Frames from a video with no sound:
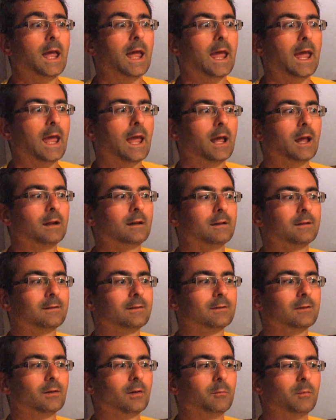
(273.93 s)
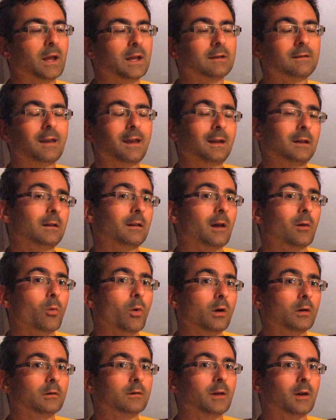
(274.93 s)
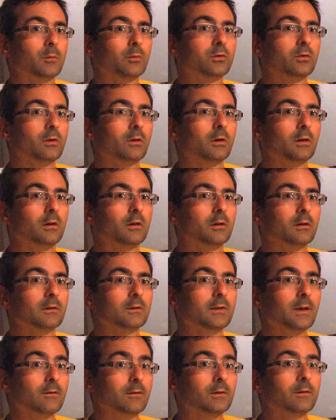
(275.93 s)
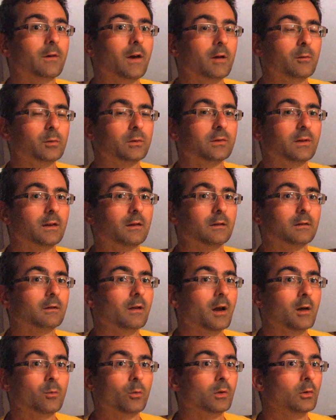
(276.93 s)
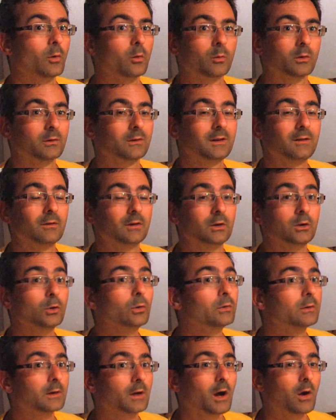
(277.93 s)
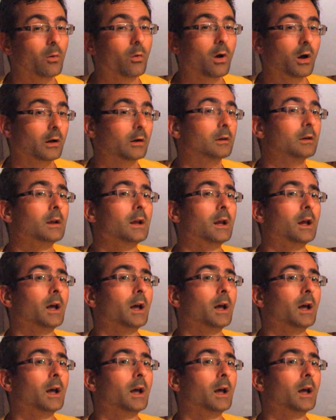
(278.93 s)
and it's maintaining that water temperature 75% of the time when no one's even using hot water,